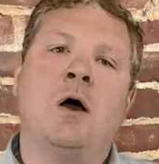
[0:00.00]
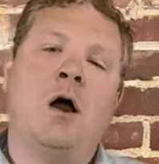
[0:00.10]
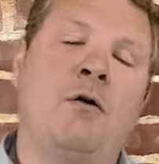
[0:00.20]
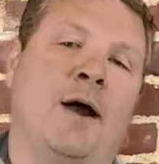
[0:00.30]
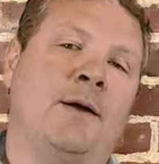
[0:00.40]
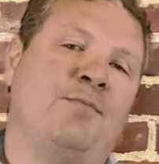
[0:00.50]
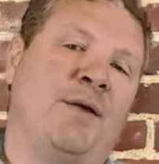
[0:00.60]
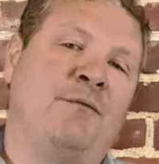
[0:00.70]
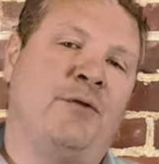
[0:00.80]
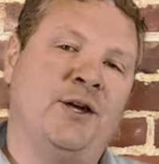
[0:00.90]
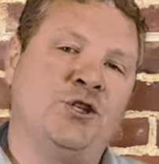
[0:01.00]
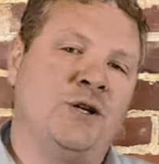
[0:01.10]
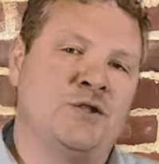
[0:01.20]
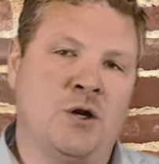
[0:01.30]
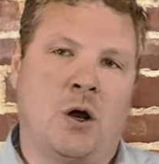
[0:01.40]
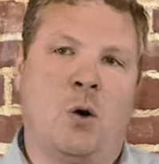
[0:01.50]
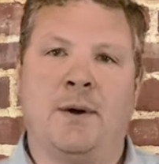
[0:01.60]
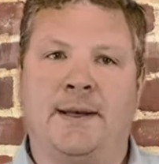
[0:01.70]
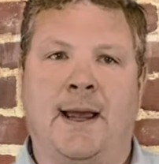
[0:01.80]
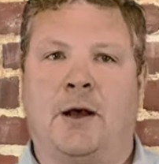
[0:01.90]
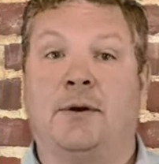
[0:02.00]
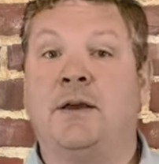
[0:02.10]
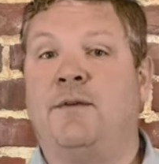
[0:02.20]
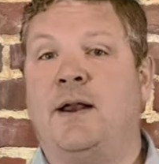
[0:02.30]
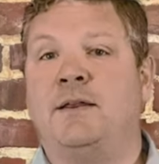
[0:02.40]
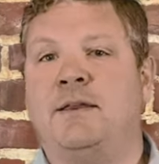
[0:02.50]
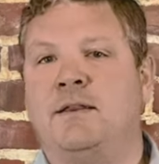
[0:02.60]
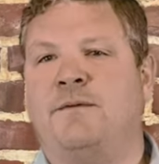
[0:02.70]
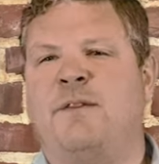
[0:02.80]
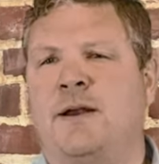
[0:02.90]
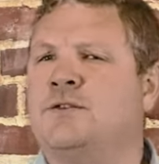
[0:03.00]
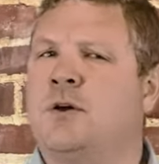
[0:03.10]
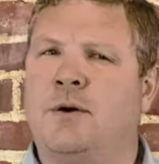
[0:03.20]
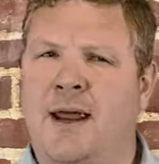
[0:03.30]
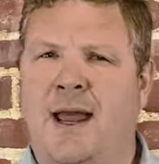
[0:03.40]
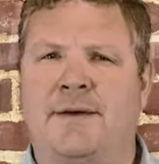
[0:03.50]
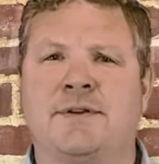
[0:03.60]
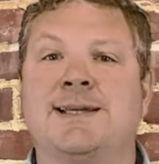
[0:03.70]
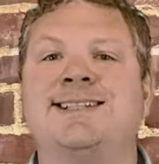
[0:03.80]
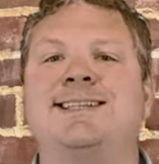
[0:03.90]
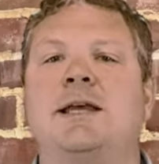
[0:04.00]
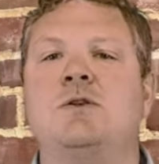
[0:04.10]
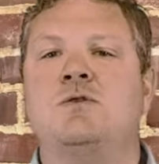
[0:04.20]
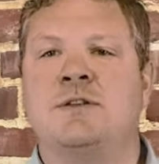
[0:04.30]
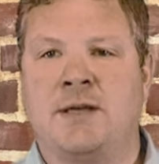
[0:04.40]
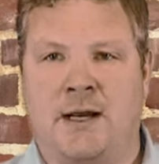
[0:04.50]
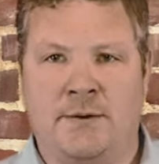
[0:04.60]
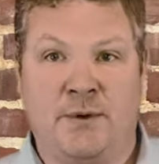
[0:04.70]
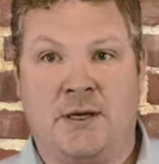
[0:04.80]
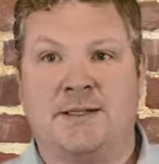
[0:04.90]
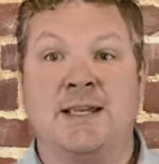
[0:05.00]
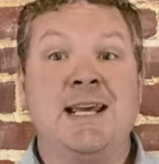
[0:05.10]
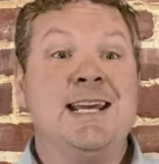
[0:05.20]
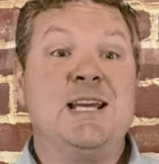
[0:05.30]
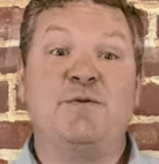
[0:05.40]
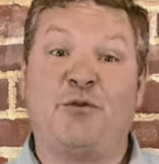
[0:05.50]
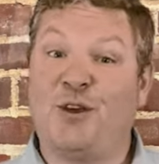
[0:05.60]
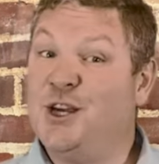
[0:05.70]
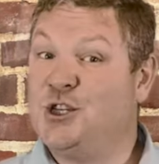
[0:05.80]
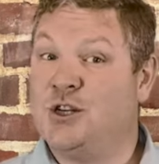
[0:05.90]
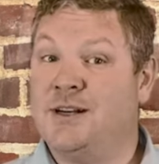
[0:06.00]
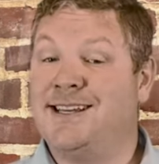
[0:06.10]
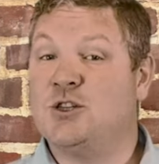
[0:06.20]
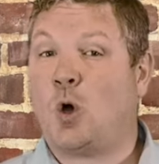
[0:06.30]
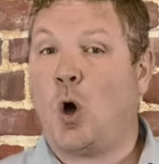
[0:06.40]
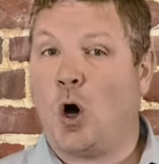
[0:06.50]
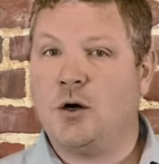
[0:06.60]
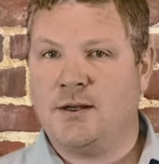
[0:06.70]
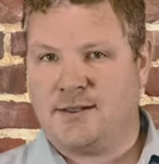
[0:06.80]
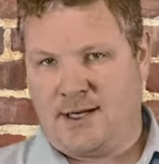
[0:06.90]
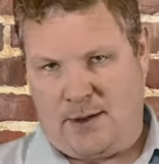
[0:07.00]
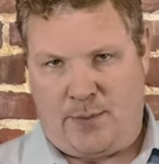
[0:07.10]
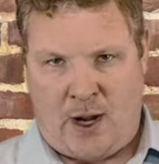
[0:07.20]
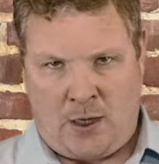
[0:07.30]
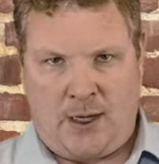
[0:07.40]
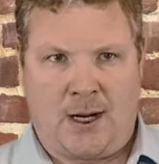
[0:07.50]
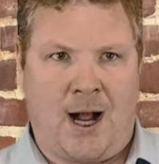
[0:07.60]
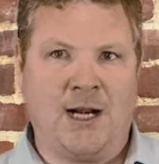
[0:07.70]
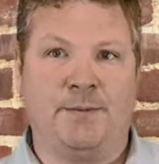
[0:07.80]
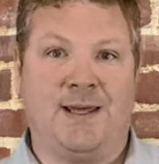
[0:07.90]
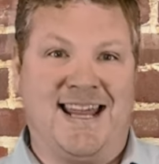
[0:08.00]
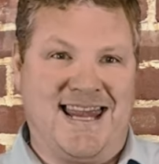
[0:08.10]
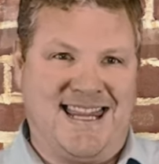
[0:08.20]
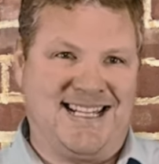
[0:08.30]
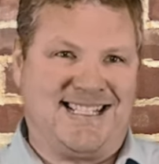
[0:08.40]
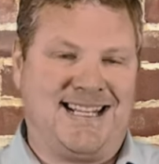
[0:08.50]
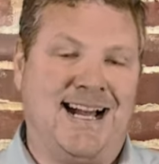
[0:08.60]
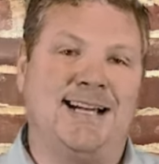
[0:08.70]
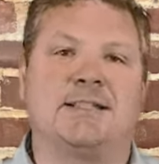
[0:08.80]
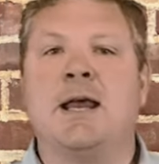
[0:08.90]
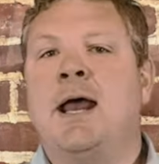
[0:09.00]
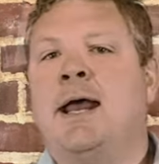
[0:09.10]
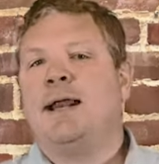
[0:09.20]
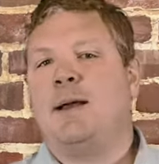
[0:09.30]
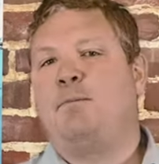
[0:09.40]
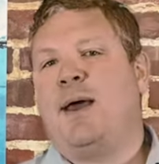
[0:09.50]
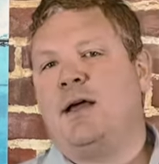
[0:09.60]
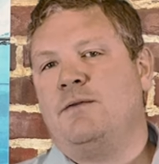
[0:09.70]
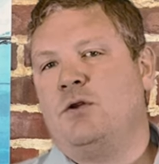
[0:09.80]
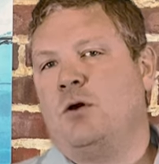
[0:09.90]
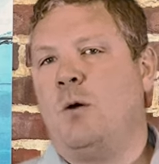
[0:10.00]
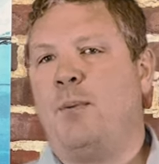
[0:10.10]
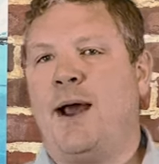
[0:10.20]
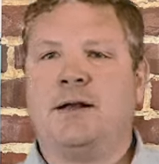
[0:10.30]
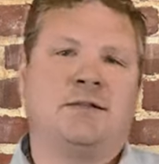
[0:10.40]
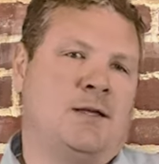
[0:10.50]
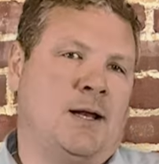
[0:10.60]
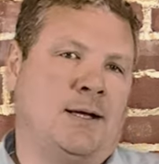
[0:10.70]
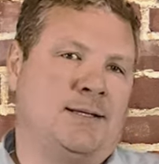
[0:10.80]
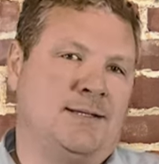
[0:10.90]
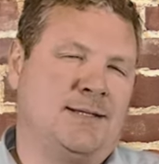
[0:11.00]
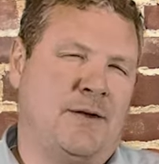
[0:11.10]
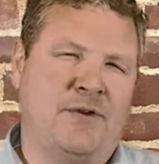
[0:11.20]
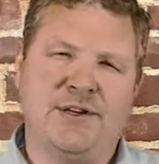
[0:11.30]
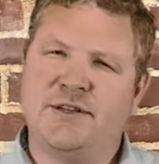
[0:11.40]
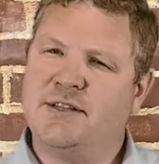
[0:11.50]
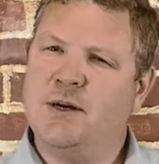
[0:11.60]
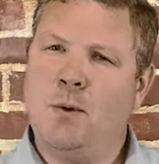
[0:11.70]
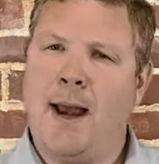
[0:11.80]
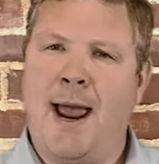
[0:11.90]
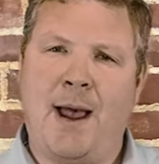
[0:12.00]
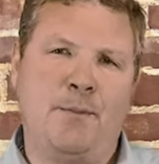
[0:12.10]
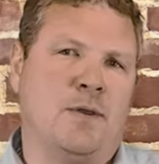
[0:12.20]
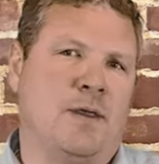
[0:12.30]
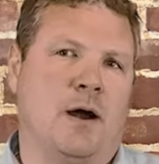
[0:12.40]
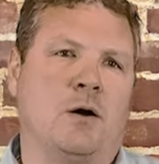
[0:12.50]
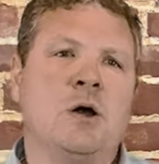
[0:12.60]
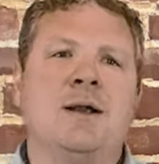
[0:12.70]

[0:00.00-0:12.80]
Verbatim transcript: All right, inflation isn't going down. If anything, the Fed is going to have to continue to tighten because inflation is hard to stamp out in an economy this size. And I beg of you to go back to the 1970s and see what happened there.